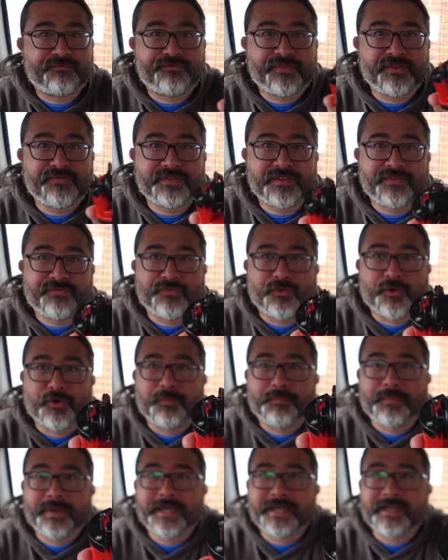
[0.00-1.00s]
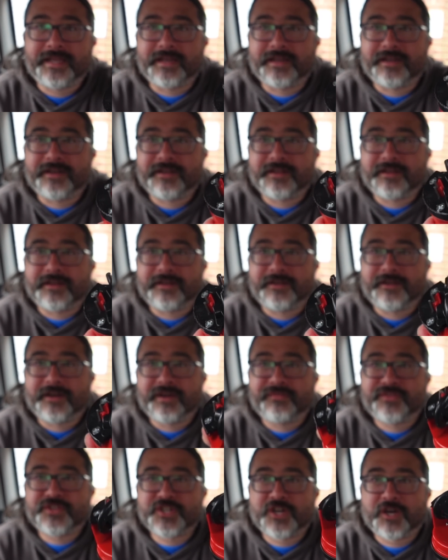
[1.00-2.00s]
54p
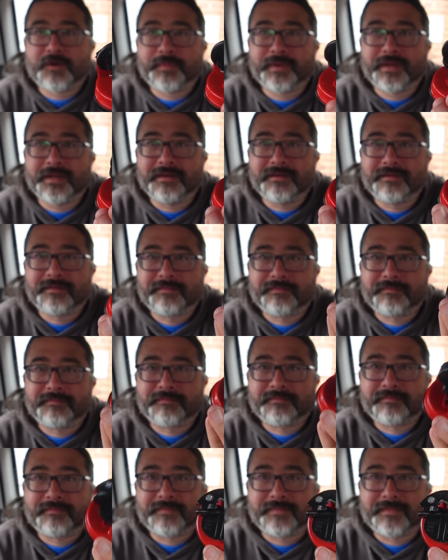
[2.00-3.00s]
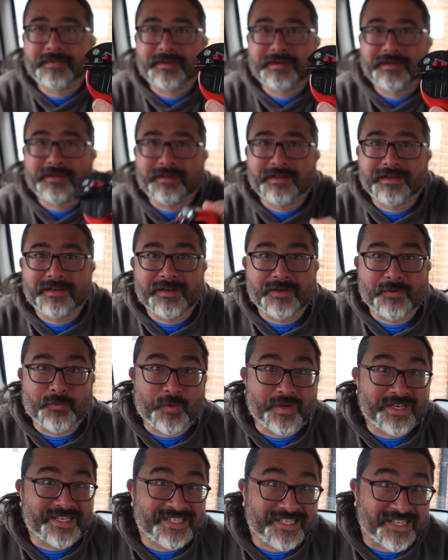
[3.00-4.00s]
knife sharpener,
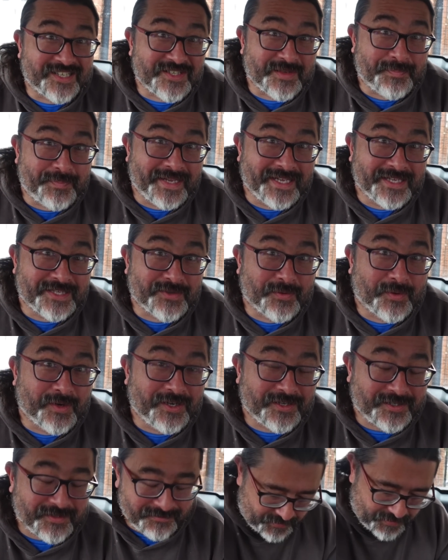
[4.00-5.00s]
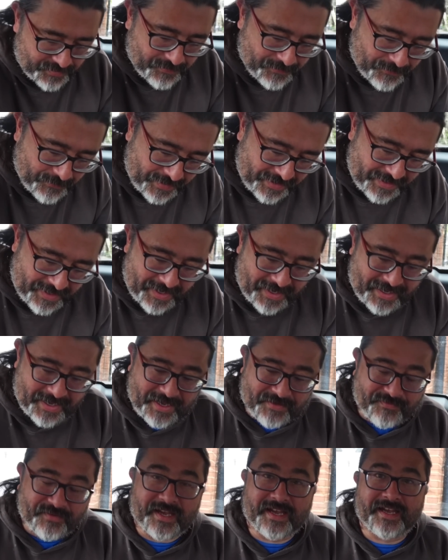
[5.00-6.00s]
which does appear to work. We
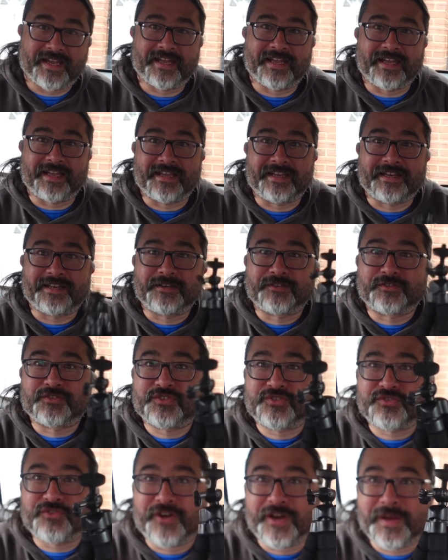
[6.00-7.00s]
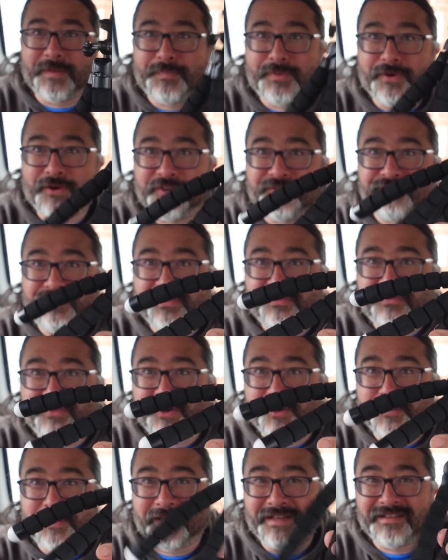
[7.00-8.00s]
have a little tripod for
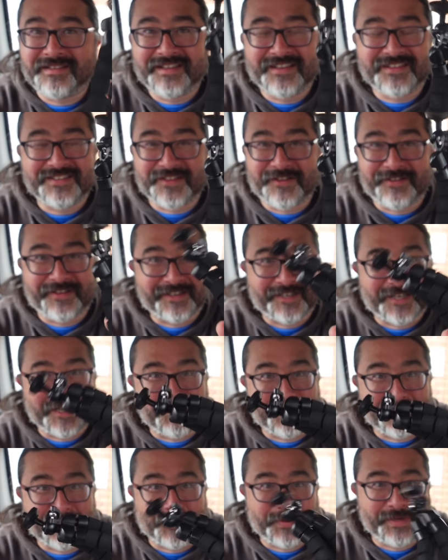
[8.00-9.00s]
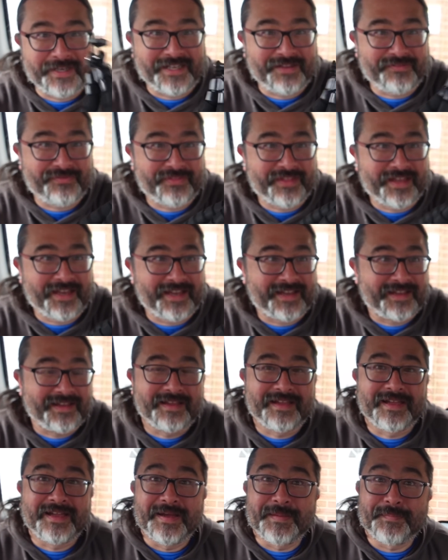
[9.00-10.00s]
filming. That was only a couple of quid, if that.
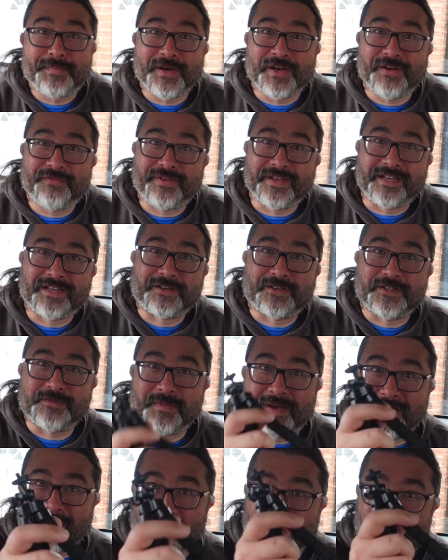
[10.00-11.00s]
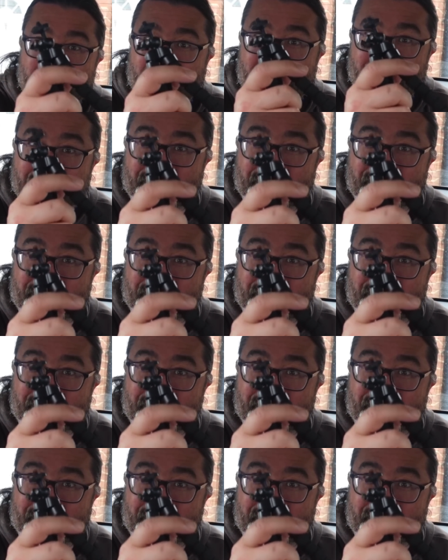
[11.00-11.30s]
Perfect, because my last one